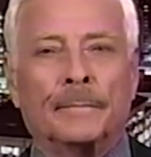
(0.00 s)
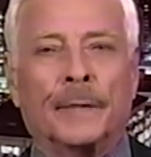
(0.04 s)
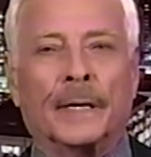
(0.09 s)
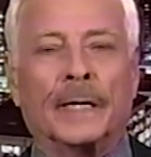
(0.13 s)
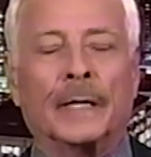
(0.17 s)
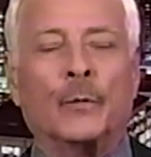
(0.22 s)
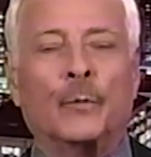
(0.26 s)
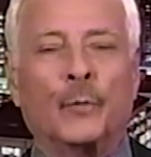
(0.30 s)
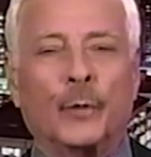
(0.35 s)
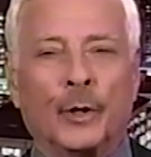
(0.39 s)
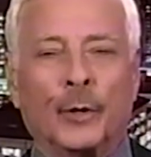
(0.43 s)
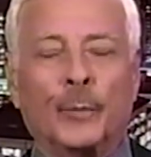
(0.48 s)
but
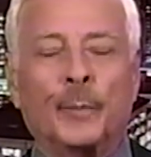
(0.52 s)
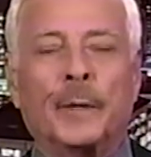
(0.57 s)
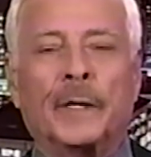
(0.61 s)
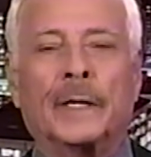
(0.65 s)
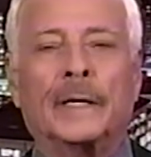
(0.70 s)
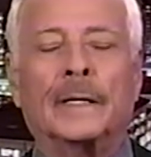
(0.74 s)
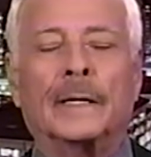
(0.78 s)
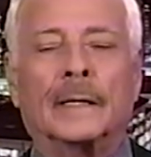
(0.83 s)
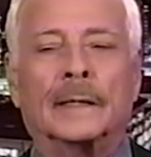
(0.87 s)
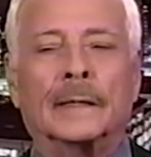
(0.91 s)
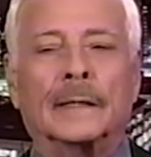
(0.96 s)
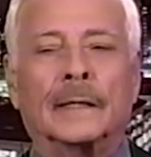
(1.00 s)
it will
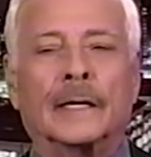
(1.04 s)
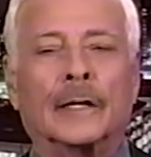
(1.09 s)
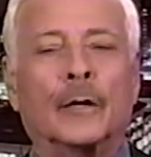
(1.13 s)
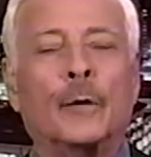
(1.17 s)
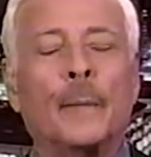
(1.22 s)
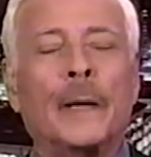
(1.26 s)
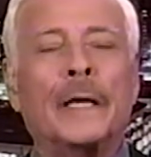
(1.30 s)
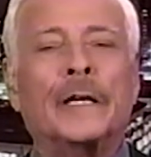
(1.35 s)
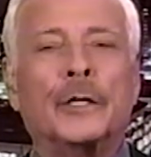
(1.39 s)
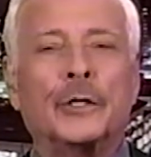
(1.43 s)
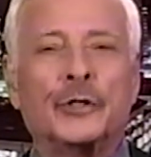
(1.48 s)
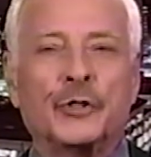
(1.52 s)
be,
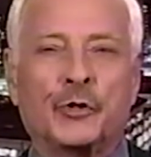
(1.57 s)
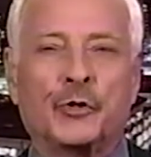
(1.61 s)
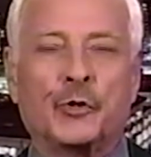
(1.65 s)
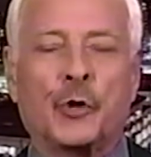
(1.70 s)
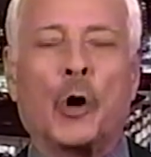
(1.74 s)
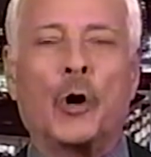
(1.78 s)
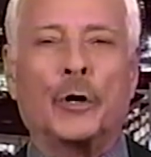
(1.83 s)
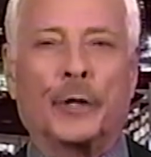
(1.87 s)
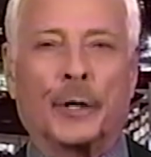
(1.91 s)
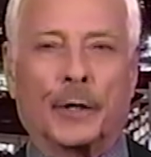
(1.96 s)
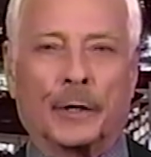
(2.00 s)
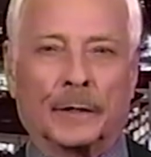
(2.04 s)
it'll make us
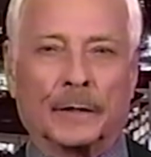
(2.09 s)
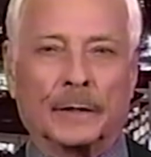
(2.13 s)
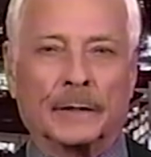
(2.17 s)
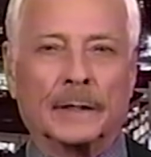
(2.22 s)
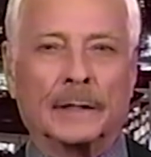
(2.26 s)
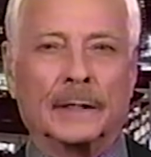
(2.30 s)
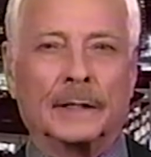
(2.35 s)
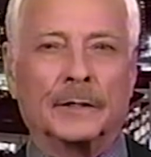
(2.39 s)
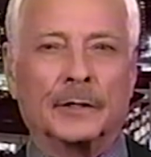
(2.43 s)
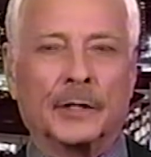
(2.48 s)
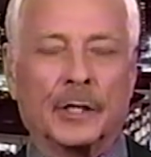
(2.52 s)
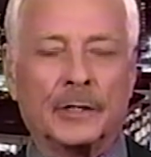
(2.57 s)
stronger,
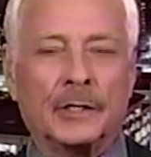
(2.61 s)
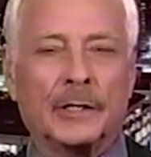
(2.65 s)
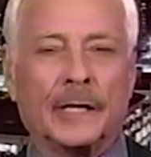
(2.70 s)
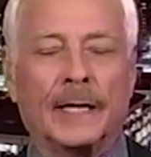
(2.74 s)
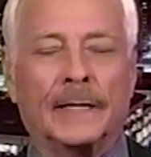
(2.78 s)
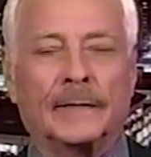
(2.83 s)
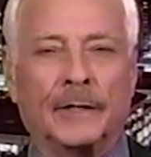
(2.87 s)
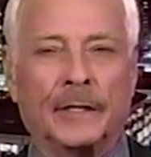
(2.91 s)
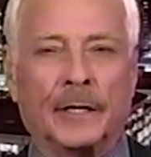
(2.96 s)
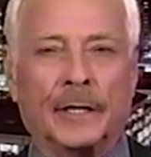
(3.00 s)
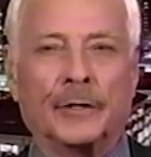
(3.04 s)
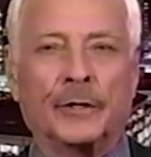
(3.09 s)
just
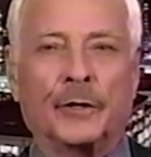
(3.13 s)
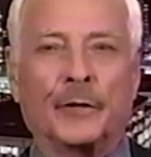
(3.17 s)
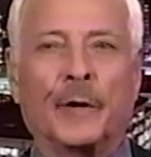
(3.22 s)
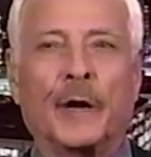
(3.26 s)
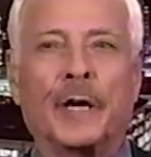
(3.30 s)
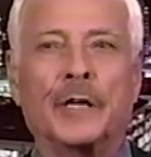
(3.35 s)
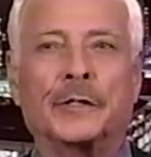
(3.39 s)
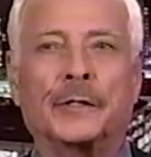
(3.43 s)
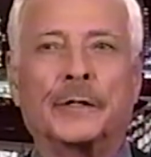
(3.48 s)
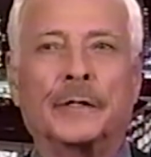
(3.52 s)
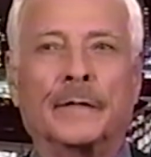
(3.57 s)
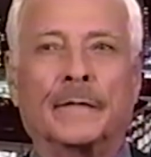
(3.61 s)
like the
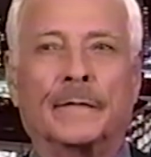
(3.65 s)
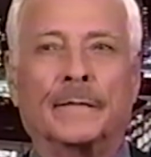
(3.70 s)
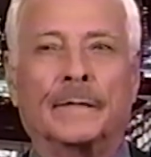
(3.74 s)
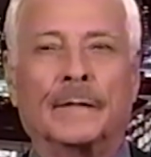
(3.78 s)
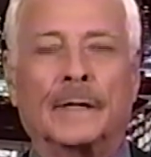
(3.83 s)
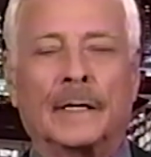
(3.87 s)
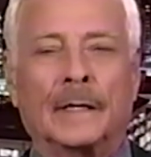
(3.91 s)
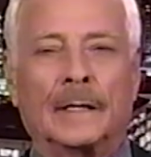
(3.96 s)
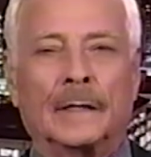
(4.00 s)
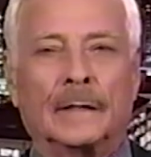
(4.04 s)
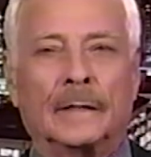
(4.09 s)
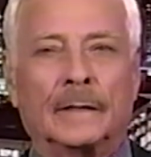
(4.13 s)
integration
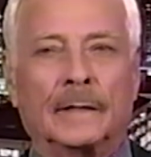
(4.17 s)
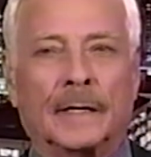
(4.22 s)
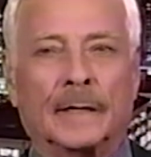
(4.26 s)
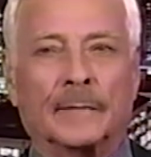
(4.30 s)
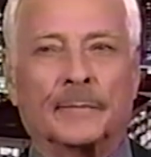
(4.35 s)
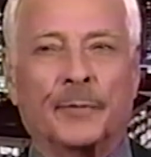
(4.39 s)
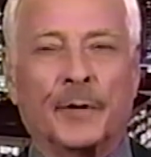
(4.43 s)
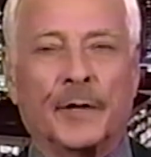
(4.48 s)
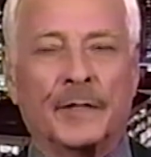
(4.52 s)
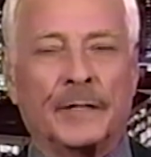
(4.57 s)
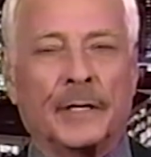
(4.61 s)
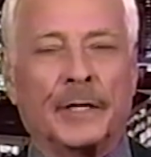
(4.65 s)

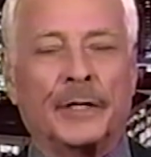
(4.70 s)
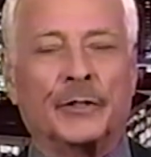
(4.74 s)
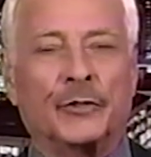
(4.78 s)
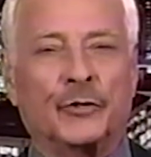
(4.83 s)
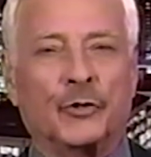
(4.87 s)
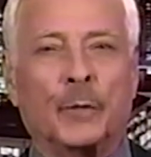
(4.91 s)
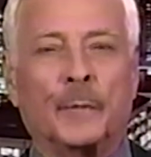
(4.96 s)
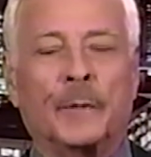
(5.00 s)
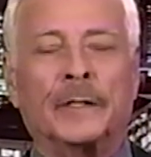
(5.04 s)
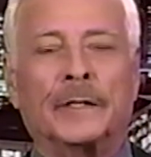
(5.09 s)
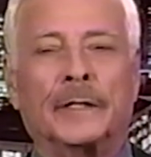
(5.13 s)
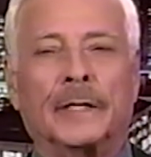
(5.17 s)
that President
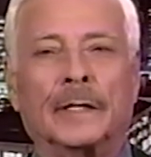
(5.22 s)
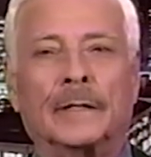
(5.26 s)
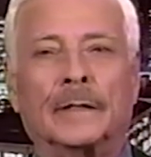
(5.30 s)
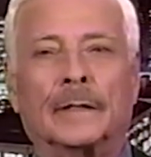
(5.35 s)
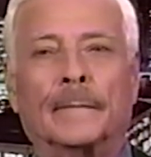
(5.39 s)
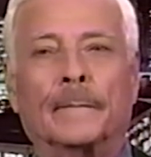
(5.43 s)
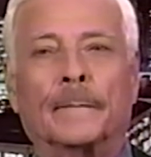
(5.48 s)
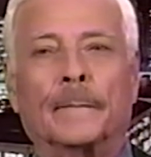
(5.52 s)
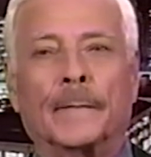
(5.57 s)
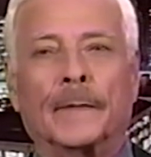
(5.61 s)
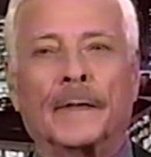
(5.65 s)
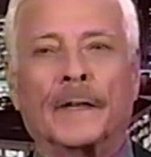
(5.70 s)
Truman
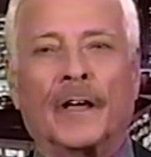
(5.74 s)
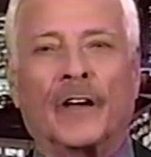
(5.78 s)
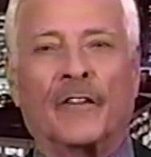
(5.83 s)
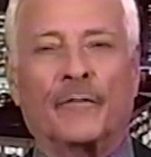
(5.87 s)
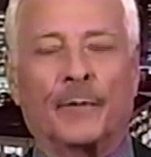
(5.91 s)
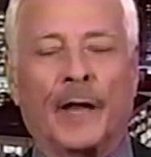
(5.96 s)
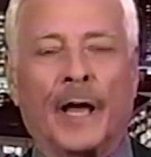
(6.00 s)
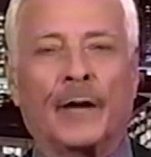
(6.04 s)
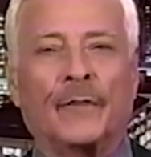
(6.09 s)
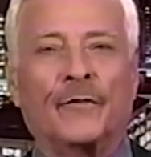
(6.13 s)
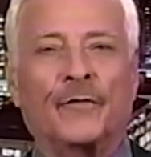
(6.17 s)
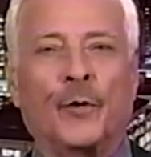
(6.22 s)
did of
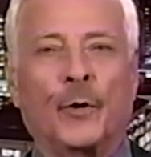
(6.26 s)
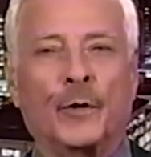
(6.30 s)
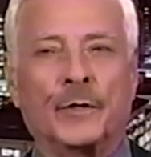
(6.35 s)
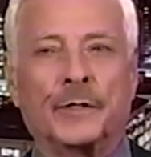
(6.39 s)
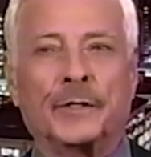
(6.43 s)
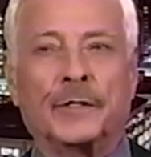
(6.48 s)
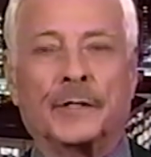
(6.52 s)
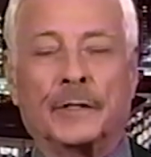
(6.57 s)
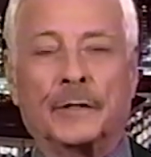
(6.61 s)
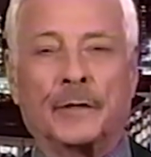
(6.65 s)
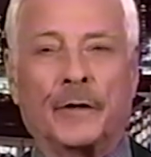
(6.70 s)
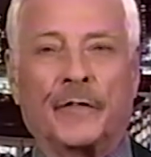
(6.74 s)
black
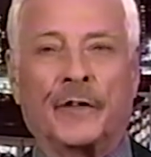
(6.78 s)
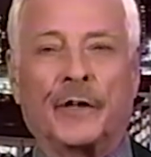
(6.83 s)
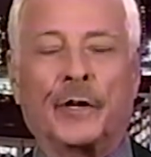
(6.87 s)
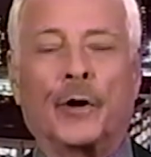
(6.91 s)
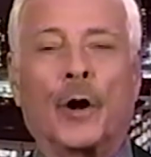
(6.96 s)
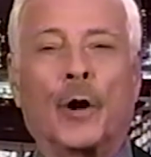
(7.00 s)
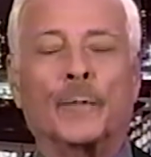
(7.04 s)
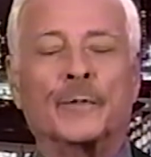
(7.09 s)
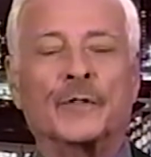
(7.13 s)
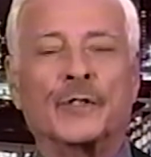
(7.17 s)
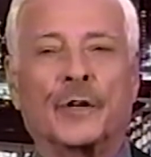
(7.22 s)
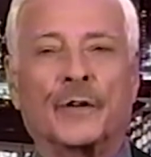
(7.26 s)
forces into the
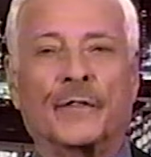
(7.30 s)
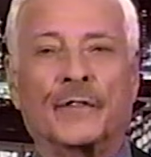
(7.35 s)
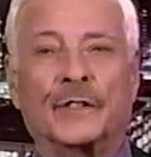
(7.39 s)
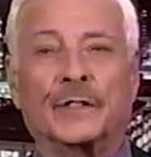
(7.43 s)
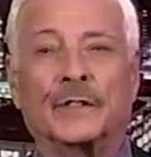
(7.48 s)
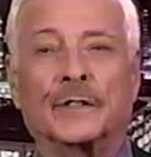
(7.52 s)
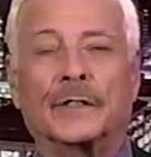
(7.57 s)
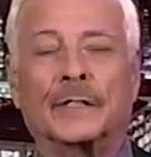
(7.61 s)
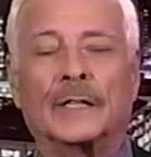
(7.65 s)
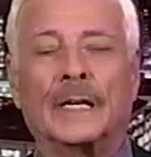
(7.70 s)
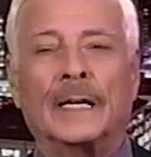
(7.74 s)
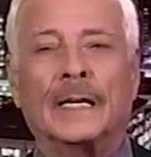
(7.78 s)
armed
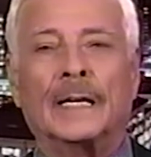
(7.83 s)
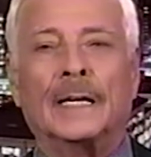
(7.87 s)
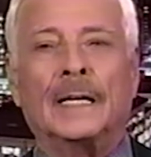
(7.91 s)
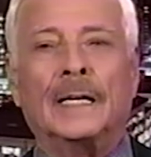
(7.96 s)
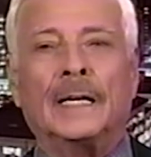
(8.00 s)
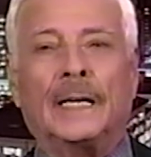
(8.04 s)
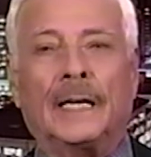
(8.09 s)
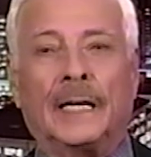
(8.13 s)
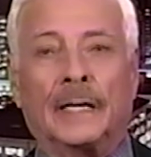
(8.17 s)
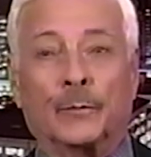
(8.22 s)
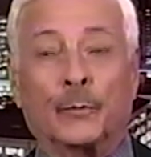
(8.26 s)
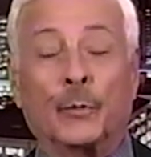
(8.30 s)
services.
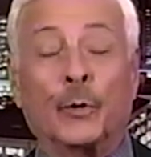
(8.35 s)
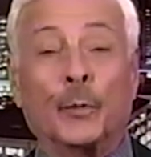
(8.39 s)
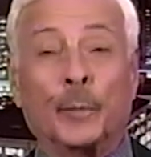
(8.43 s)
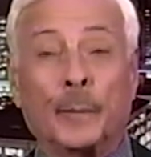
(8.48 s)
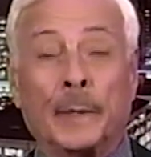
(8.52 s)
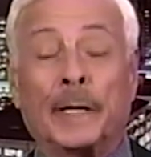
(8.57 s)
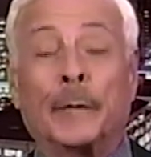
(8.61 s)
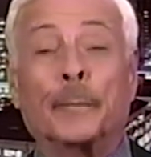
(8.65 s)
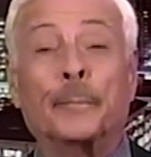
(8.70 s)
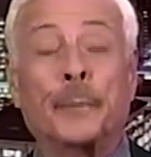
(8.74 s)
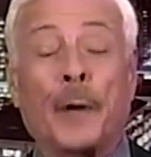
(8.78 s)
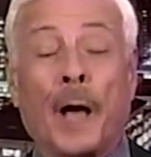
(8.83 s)
It will
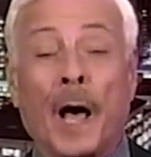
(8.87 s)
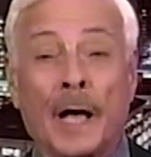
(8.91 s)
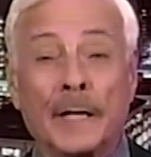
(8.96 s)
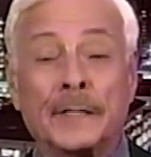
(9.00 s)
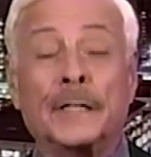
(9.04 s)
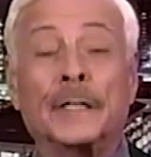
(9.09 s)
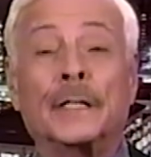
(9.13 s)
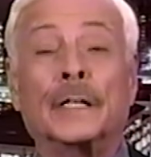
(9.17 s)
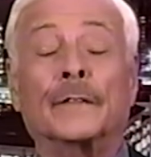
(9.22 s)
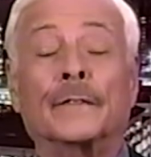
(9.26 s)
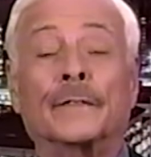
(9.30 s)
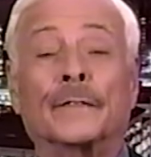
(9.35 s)
be a
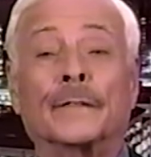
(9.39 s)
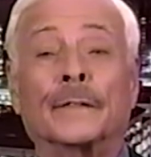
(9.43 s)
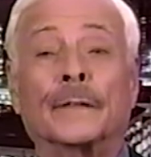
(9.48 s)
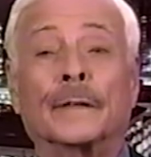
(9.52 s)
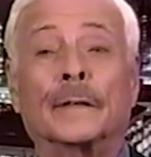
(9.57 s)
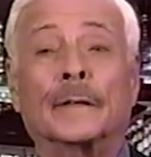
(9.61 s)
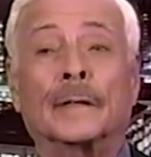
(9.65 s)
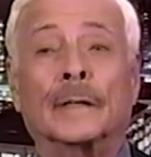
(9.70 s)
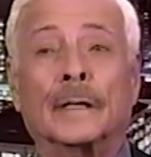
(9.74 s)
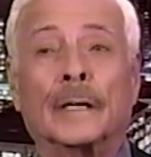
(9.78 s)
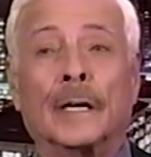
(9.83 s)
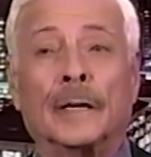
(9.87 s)
positive,
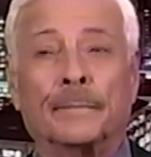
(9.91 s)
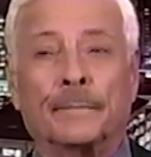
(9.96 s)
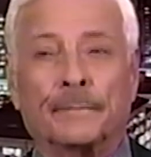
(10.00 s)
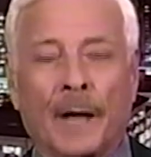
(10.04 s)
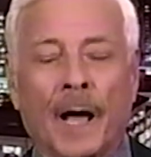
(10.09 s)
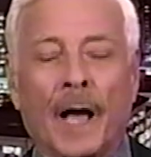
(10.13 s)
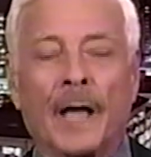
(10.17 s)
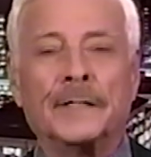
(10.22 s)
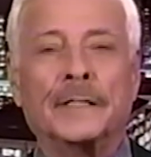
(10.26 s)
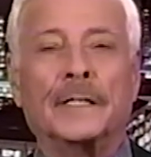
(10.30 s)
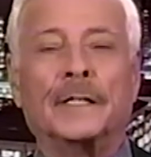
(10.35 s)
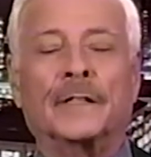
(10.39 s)
a
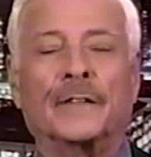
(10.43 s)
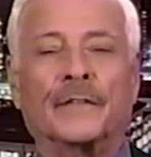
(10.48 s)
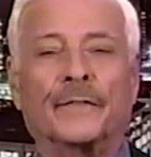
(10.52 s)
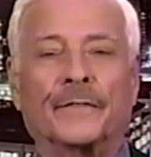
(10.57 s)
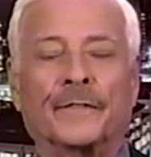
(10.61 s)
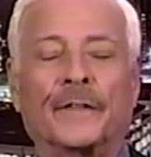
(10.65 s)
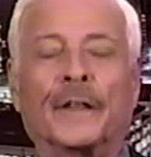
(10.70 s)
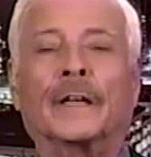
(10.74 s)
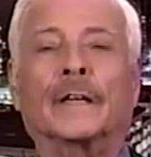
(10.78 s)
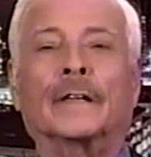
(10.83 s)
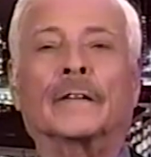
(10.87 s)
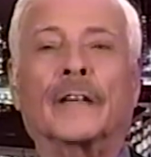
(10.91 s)
positive
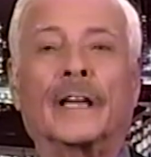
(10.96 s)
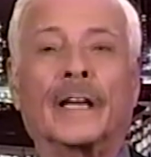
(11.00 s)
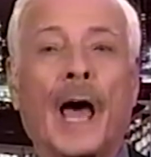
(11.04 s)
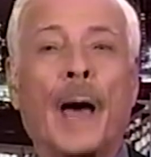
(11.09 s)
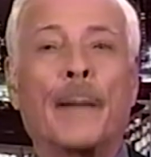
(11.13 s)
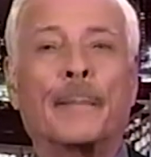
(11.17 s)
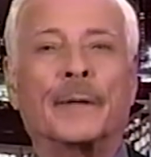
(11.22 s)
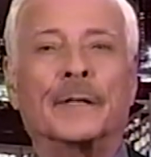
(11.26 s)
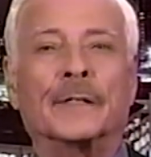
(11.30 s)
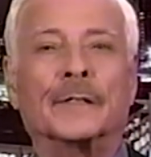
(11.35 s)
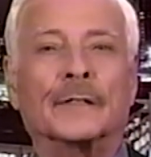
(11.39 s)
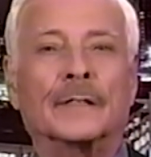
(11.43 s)
thing that
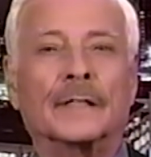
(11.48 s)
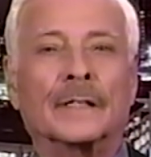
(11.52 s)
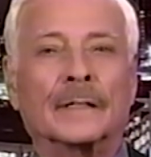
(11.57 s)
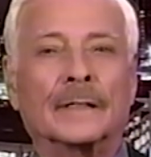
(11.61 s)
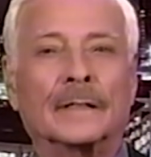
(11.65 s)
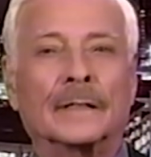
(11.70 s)
happens.